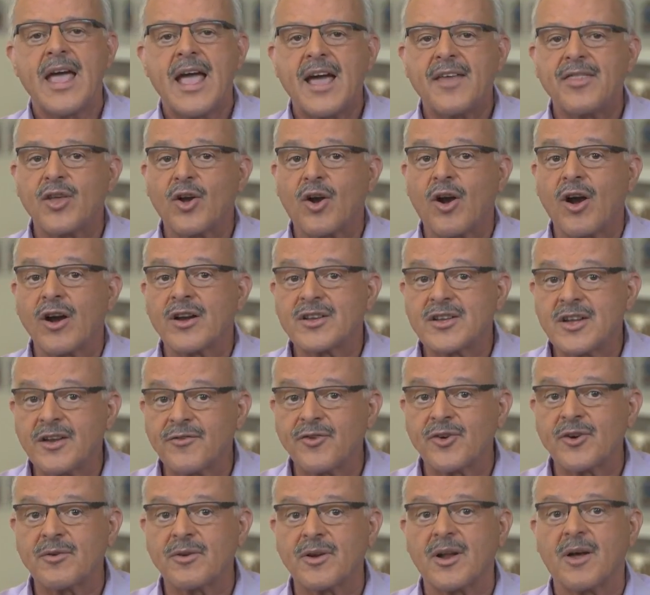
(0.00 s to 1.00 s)
And there are
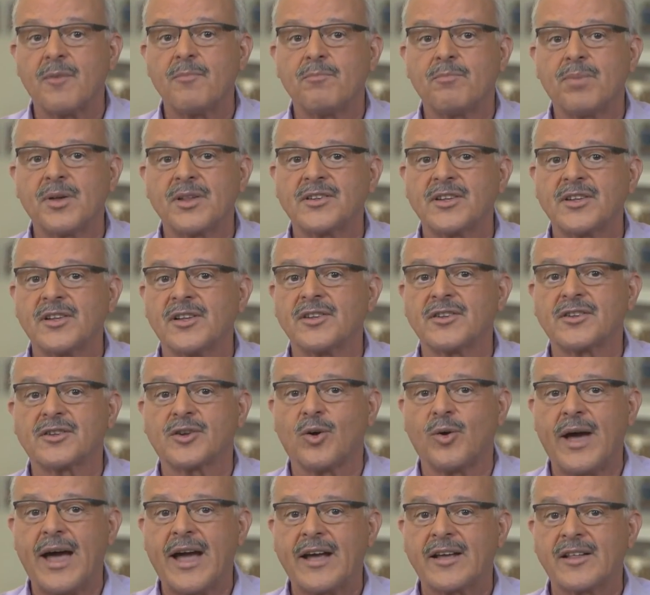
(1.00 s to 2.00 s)
different Bacillus
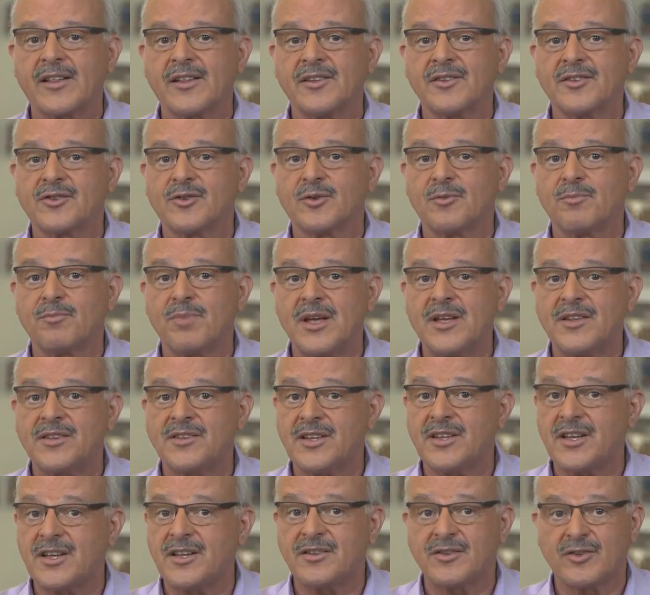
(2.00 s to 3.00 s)
coagulans, or
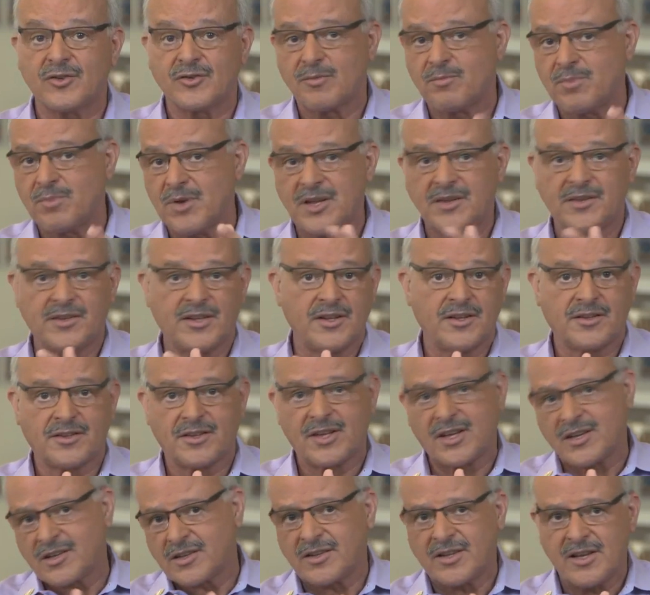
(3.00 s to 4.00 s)
BCs. There's a
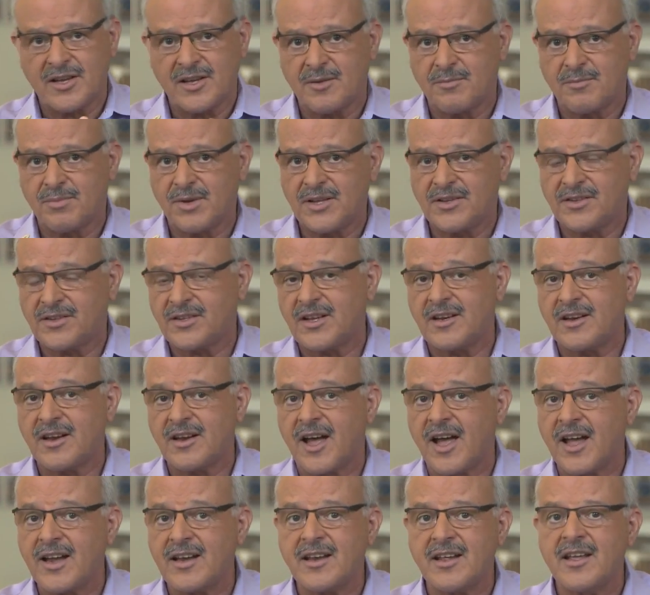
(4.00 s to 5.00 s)
BC60, a
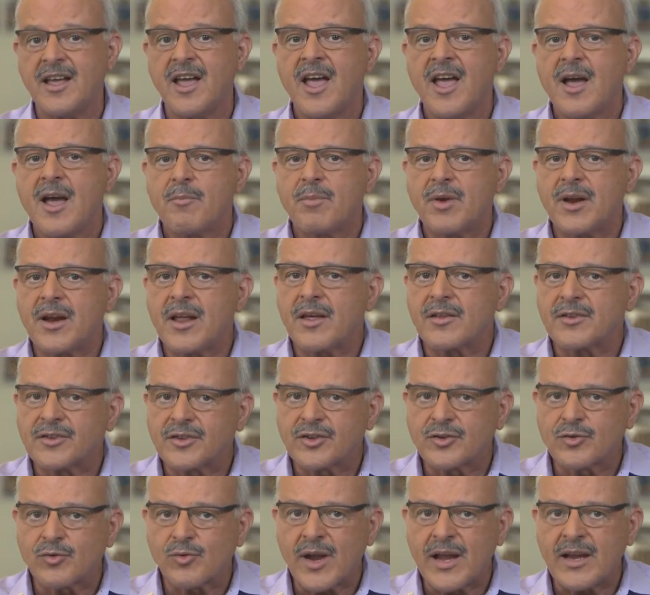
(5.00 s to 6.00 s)
BC90, but a
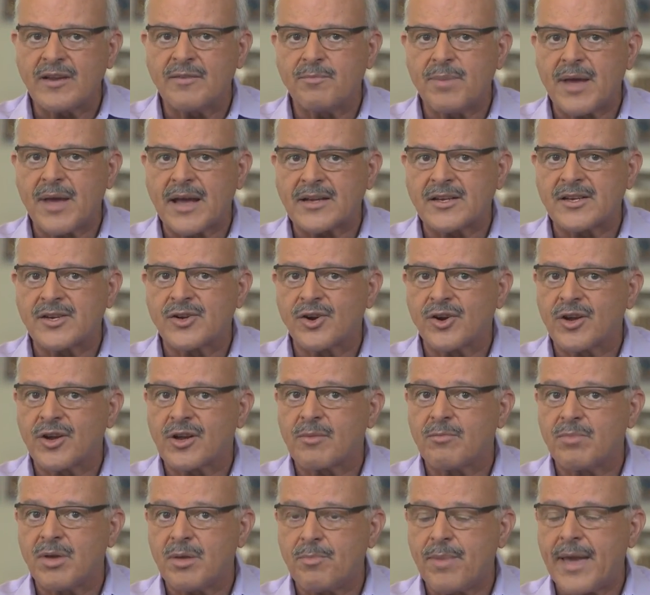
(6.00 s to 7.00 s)
strain of bacteria
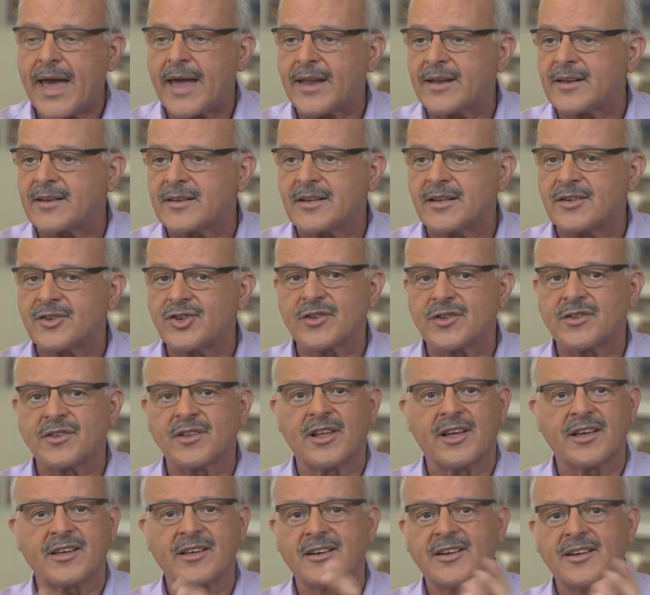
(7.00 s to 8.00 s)
can be patented,
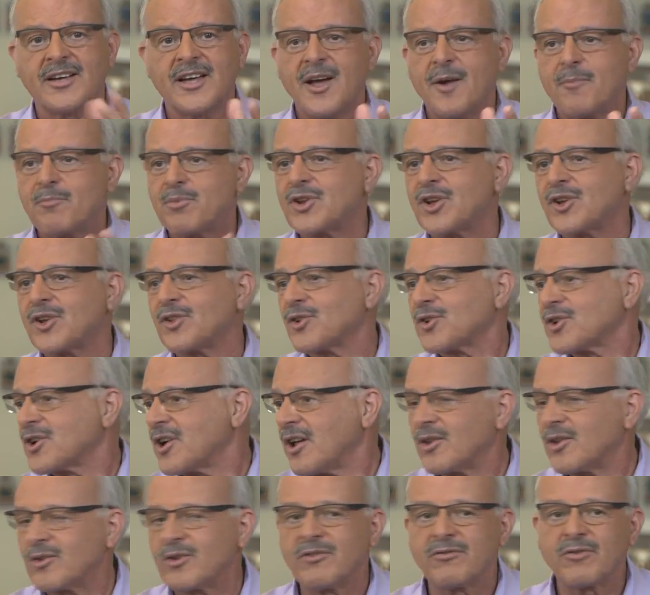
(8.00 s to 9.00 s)
just like a particular
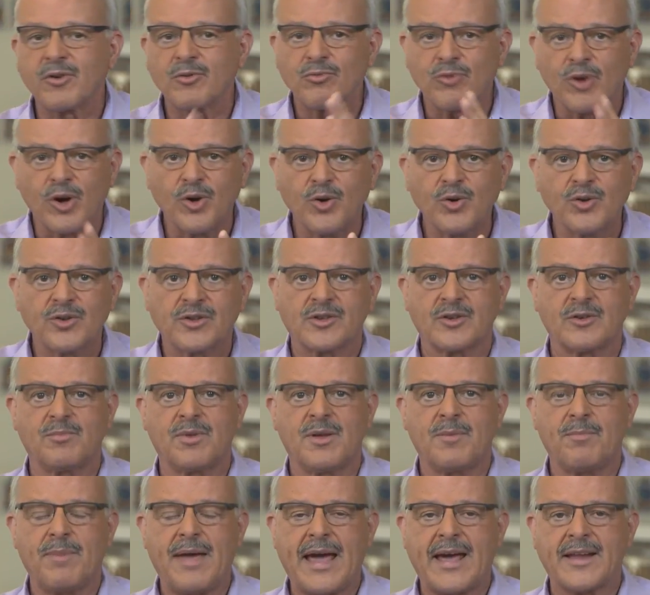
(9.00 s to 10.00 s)
color of a rose could
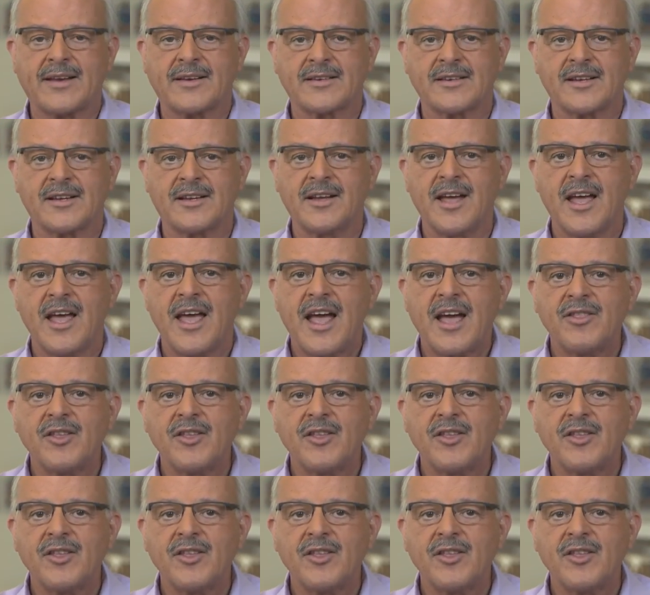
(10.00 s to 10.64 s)
be patented.